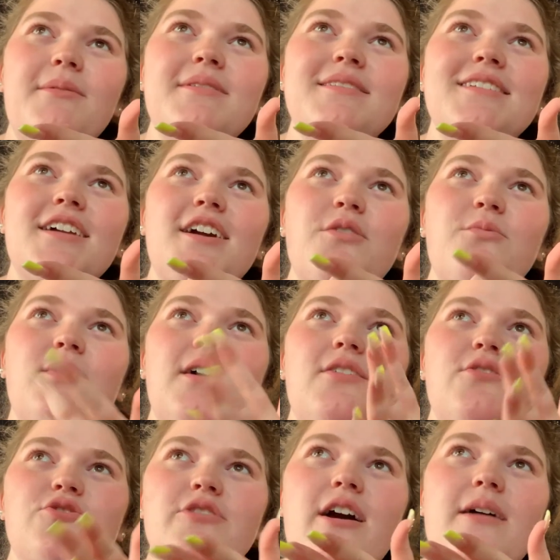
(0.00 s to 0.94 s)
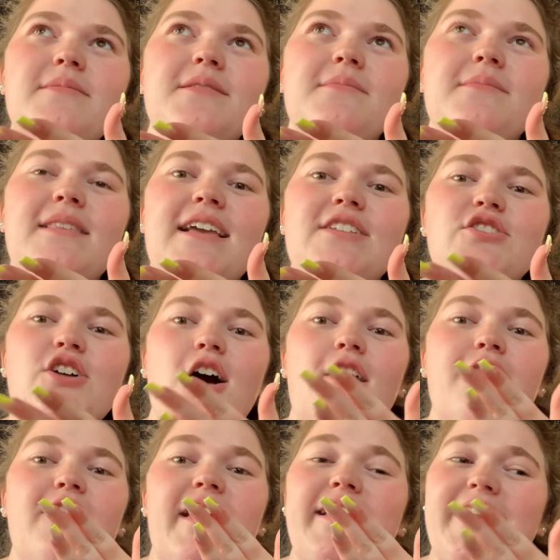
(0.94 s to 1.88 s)
went to Goodwill, dropped some things
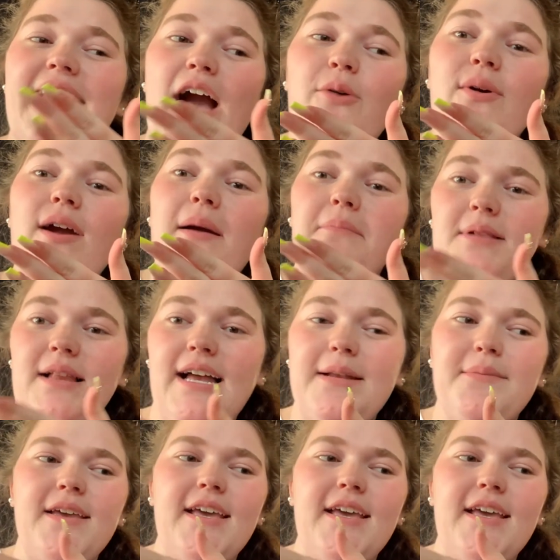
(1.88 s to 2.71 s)
off, and now we're at Blind